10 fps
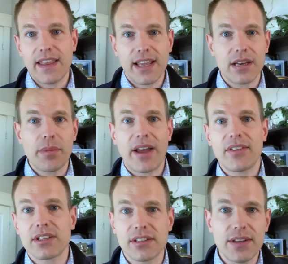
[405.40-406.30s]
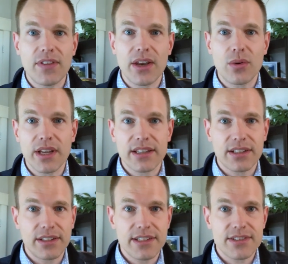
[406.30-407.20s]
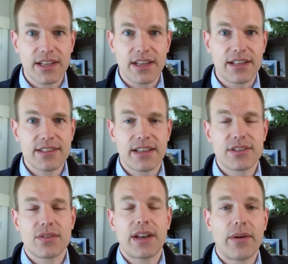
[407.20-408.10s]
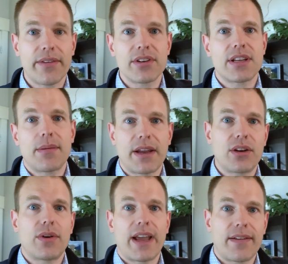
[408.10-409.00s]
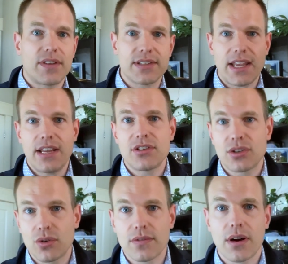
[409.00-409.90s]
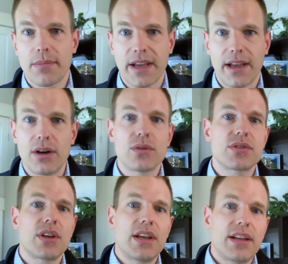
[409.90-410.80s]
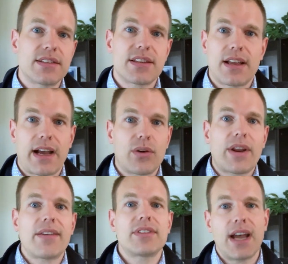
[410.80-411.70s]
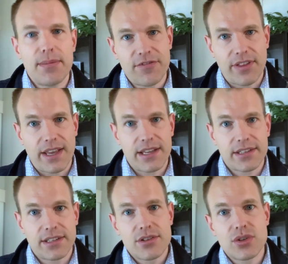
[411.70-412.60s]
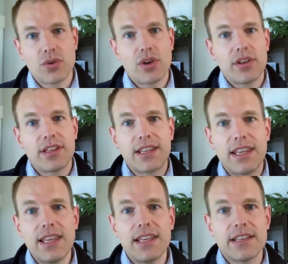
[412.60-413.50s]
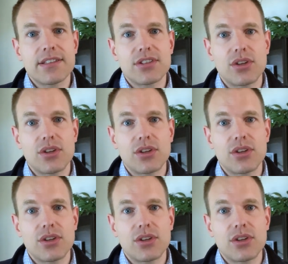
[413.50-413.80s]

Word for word: they end up having to leave, they don't get the listing. And it's like, so now every time I know I have this agent over at my house, it's I don't have time for that. So the key is